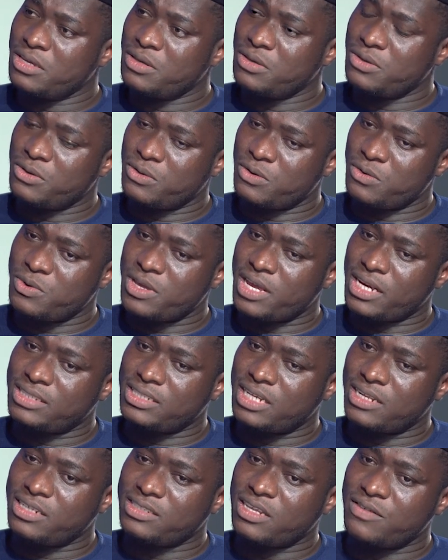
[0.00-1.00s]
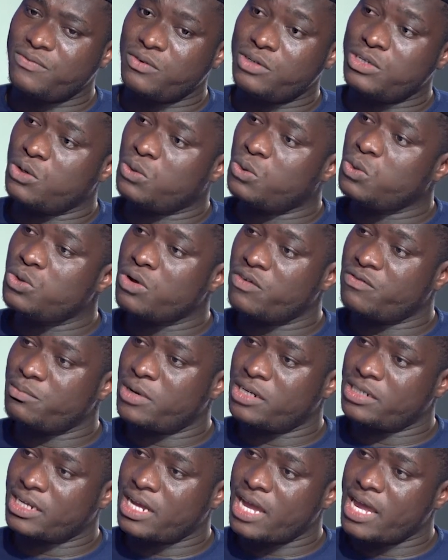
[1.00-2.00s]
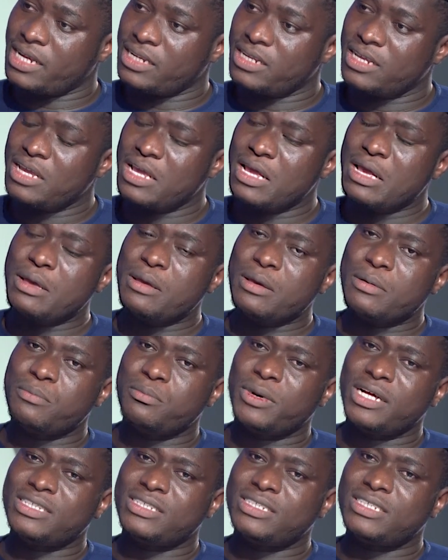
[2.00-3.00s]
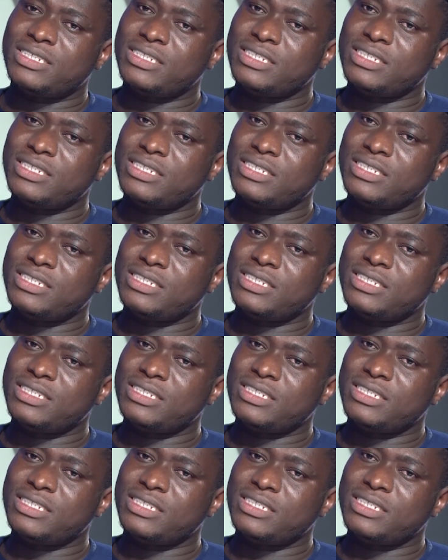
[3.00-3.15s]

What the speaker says: We are selected for the good of mankind. But